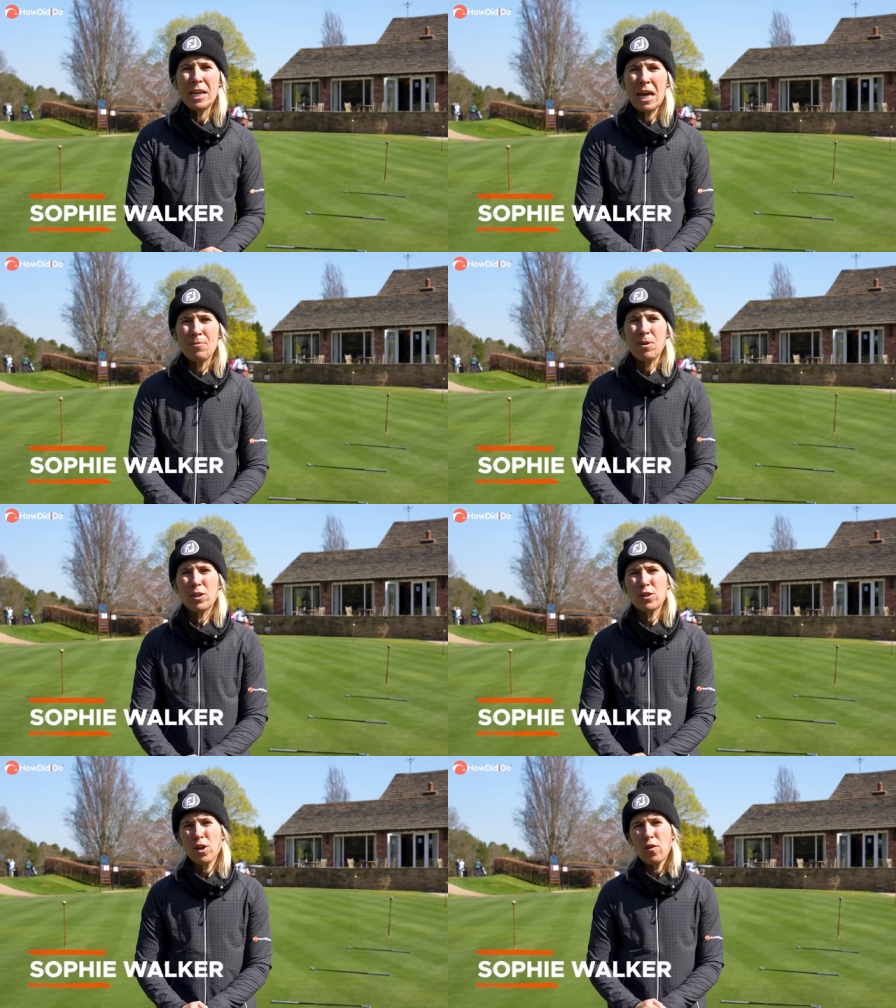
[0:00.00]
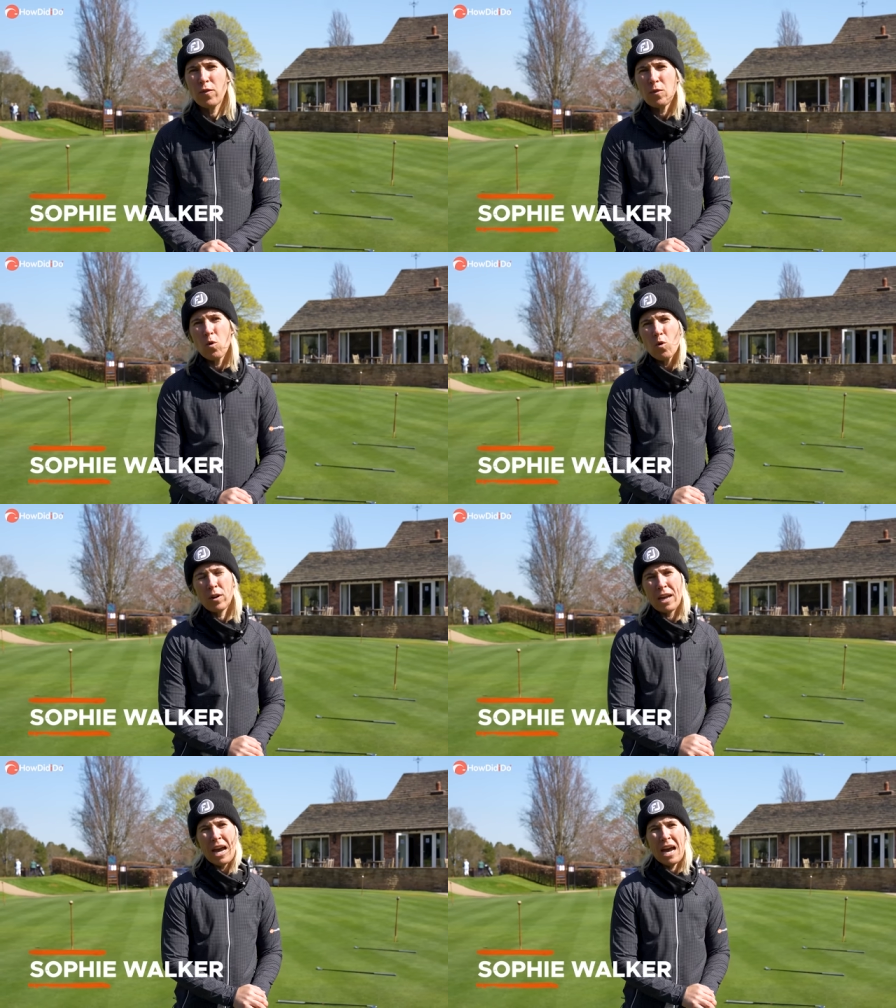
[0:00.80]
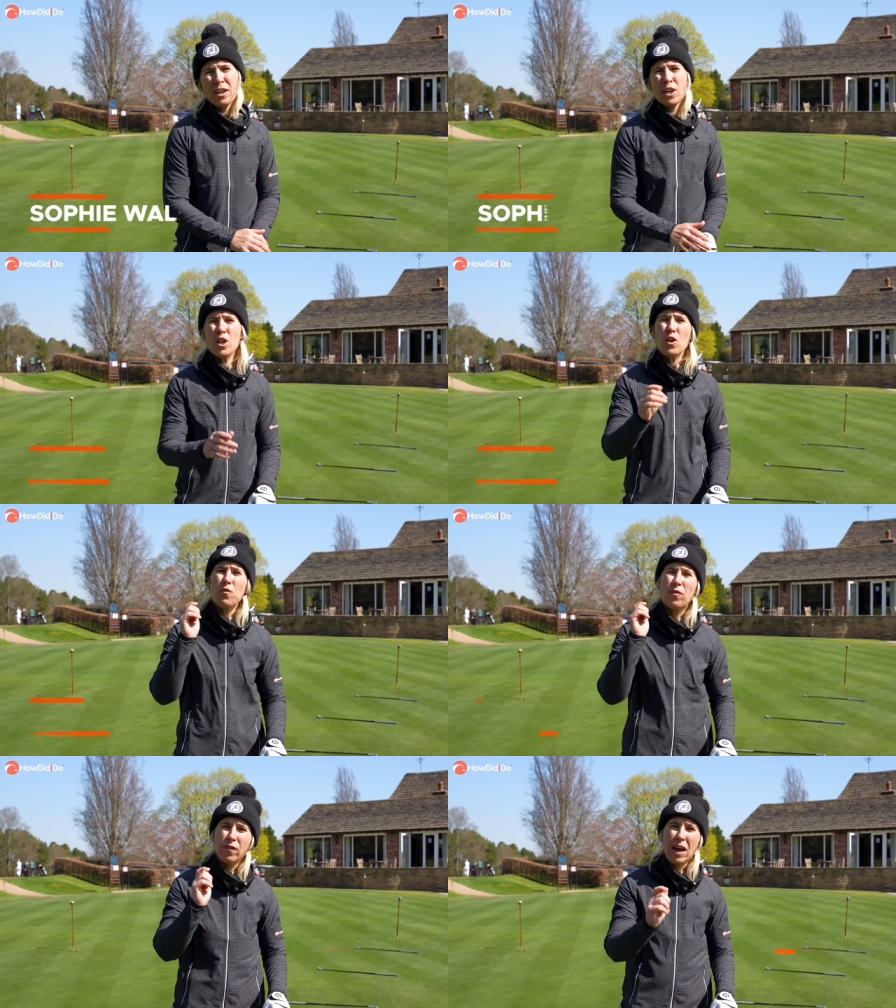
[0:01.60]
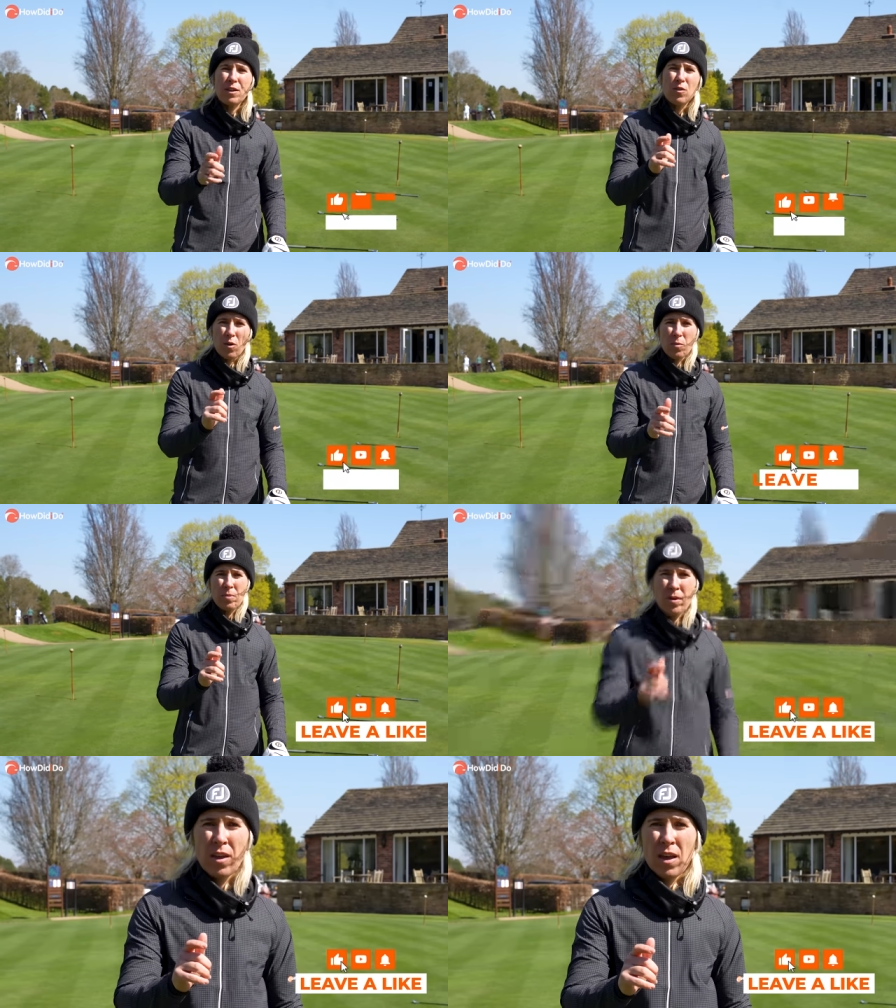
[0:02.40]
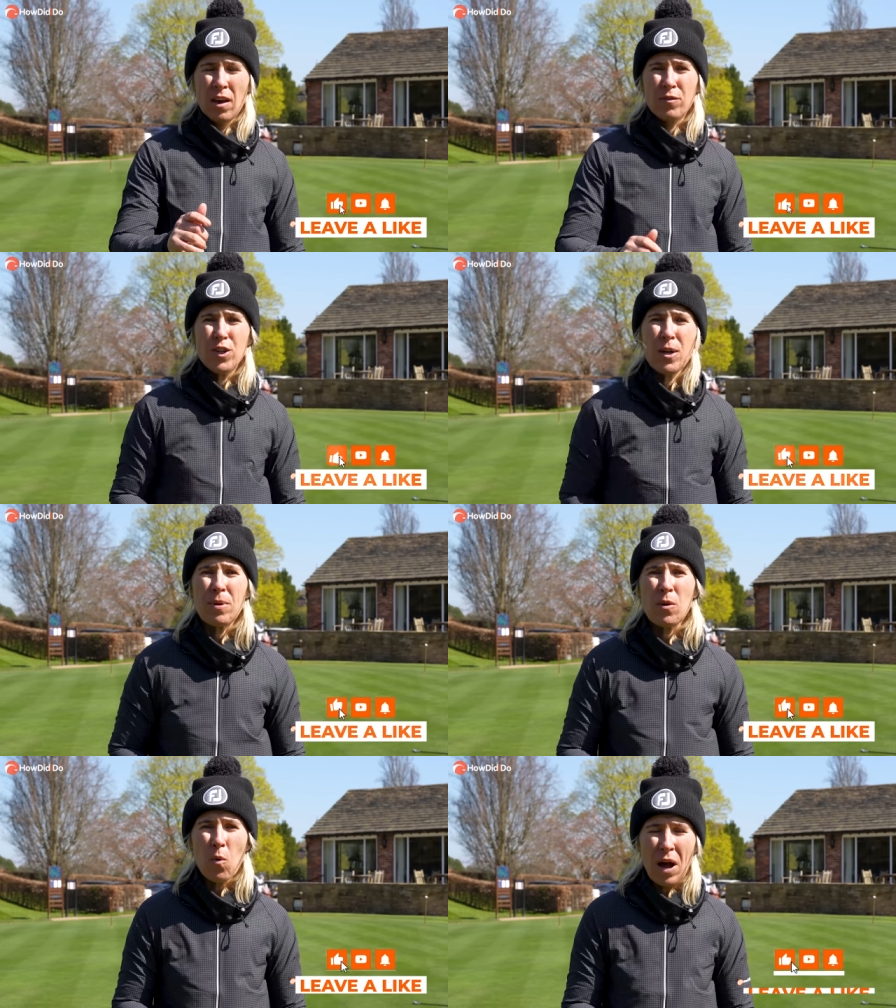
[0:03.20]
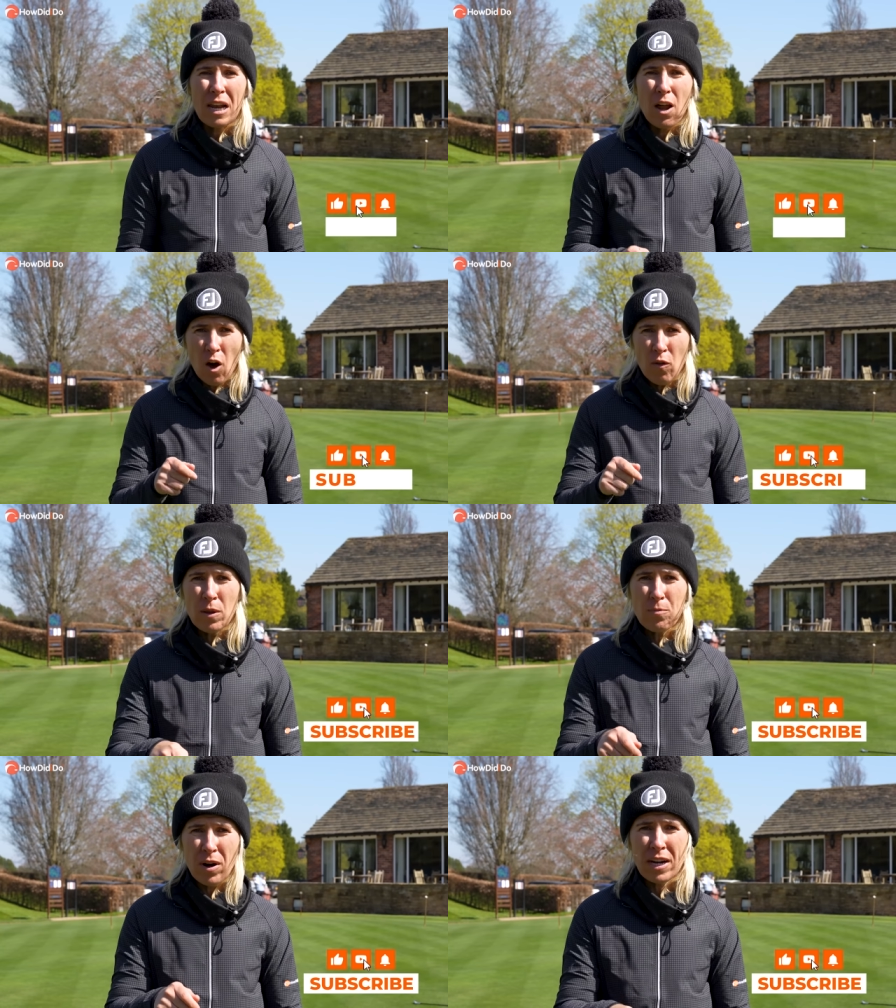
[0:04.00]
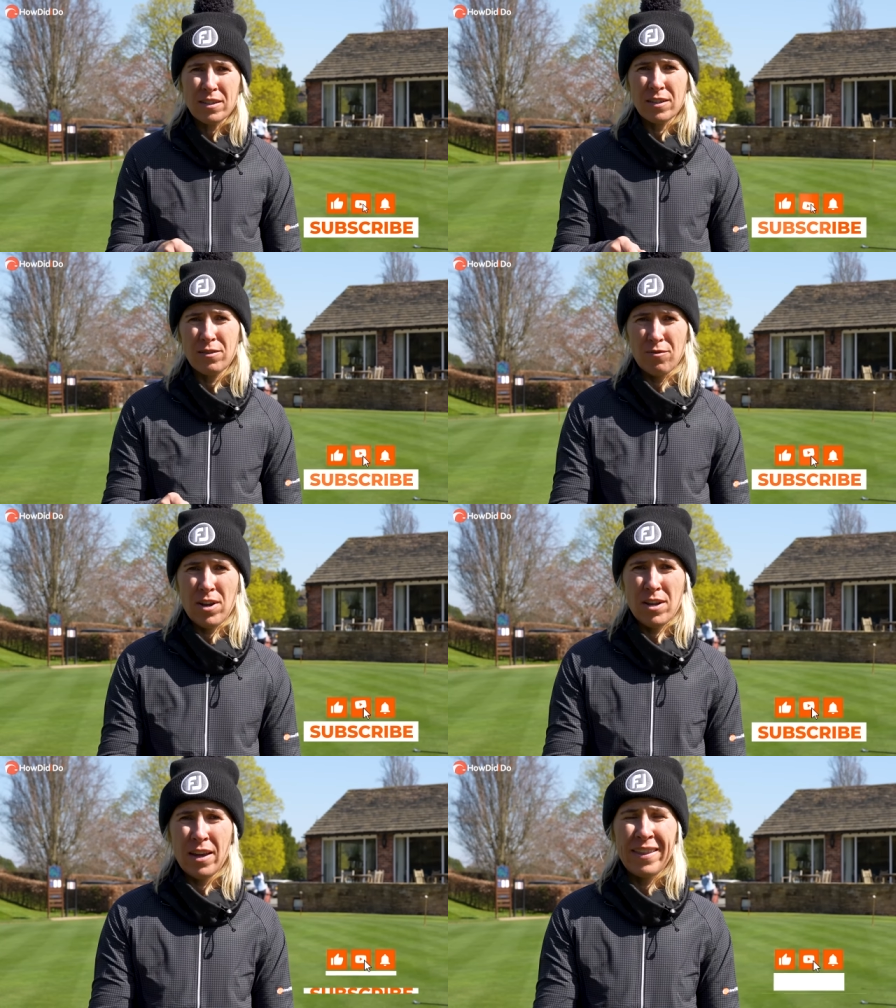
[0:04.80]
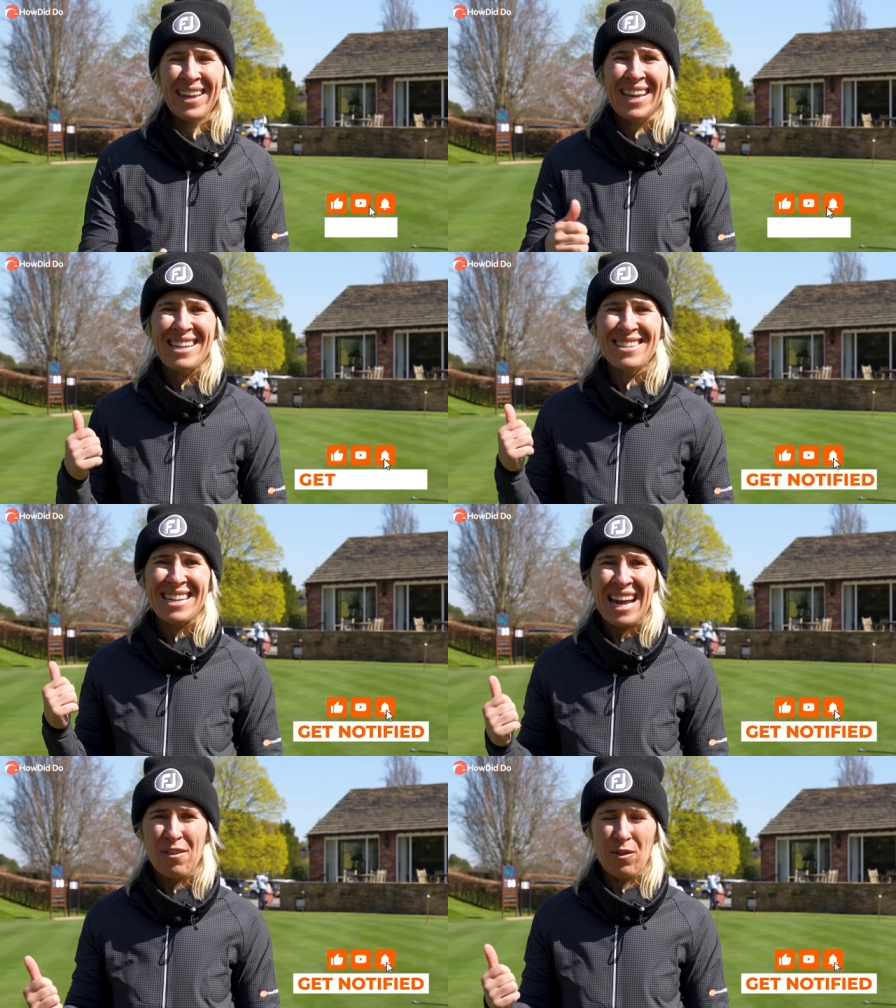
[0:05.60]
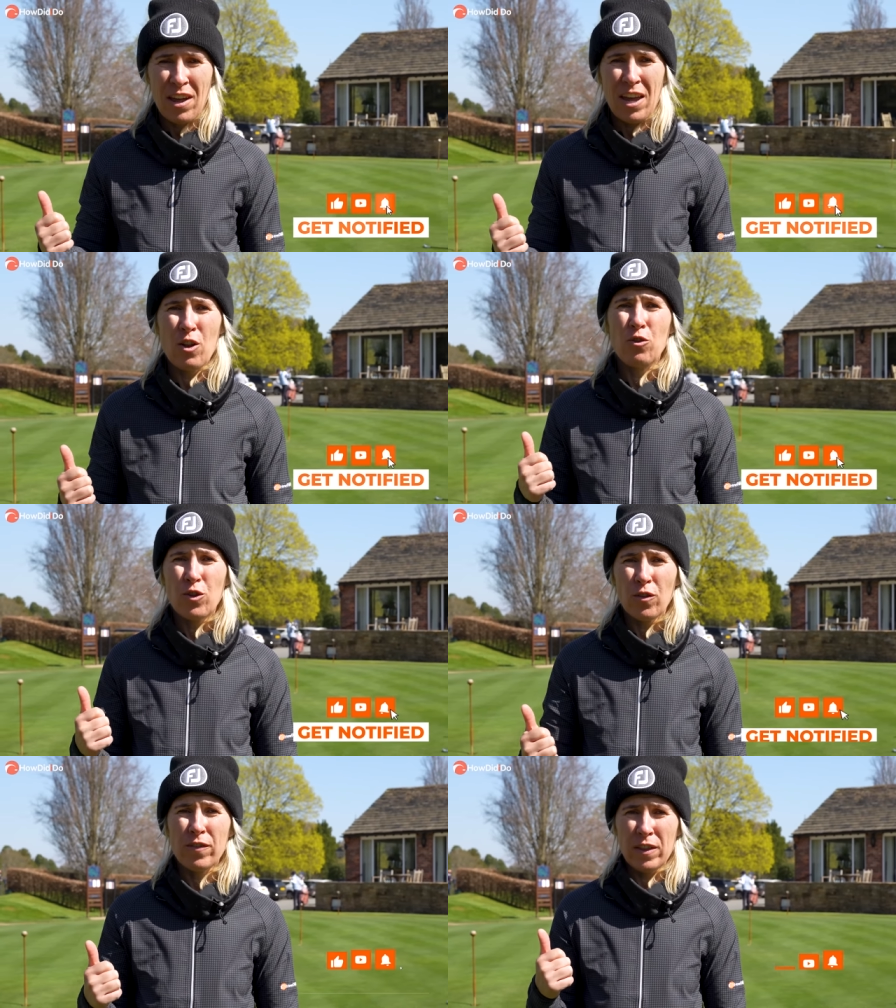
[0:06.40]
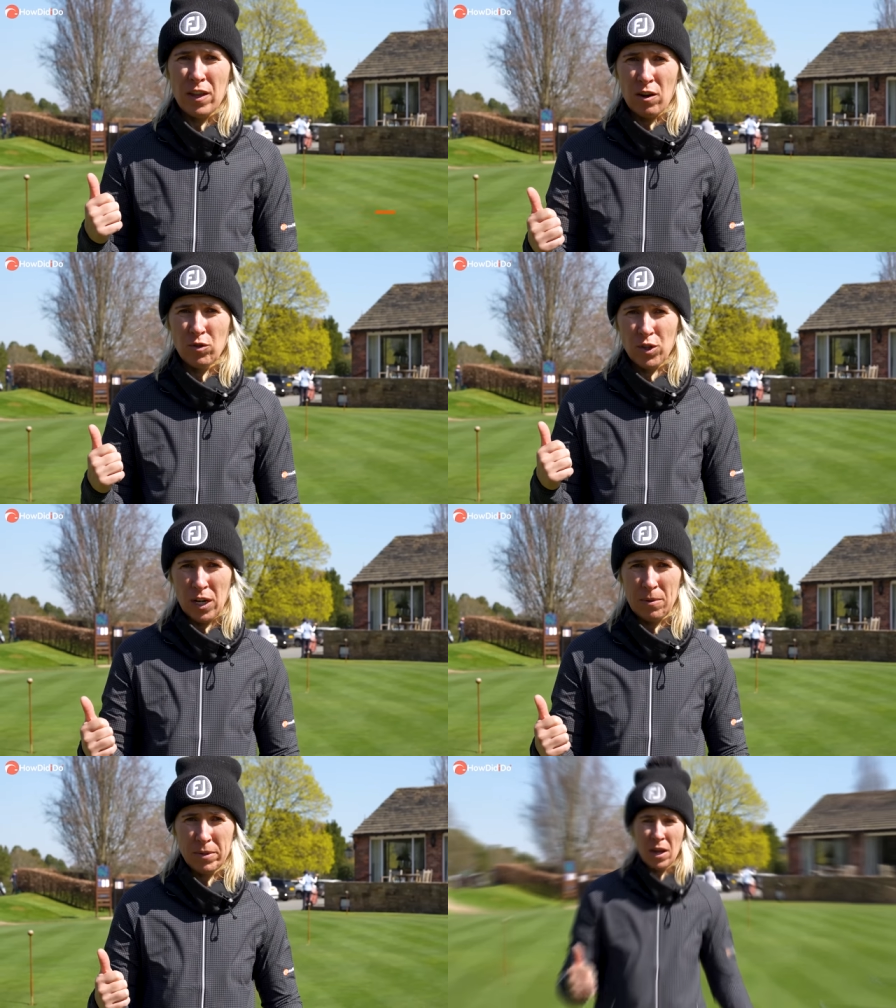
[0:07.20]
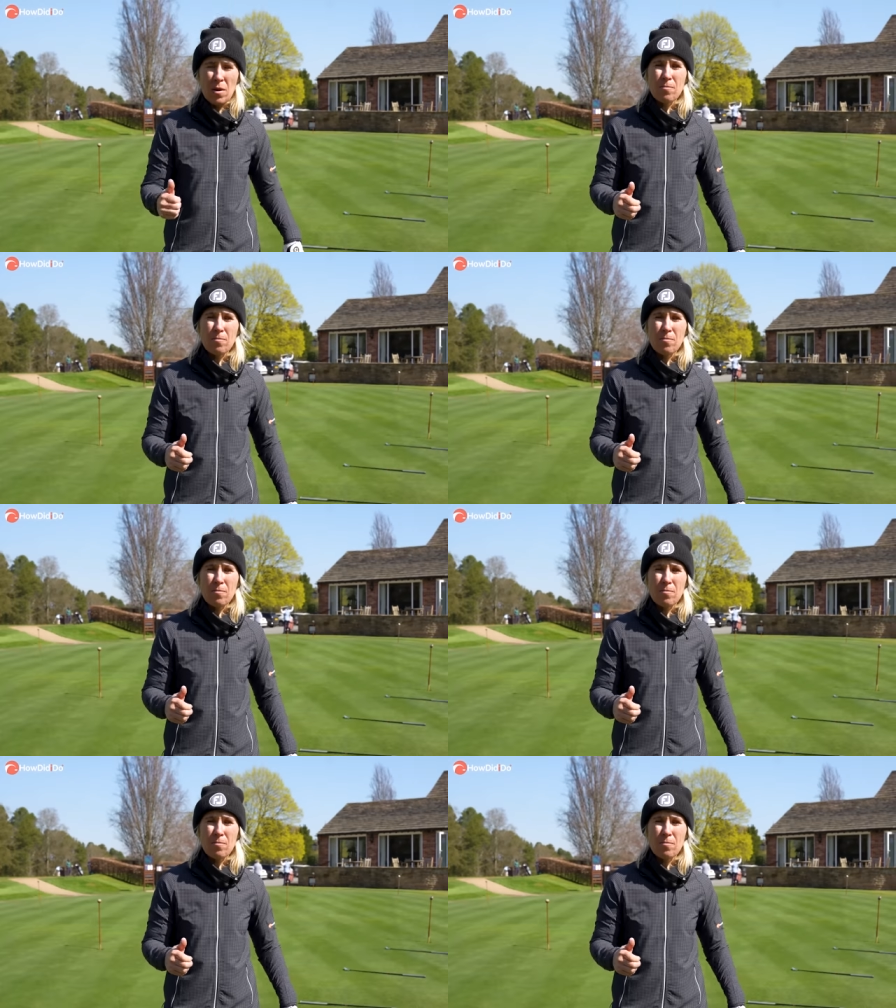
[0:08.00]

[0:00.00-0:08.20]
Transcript: name is Sophie Walker and are you fed up of chipping well on the practice green and then getting out there and duffing those chips.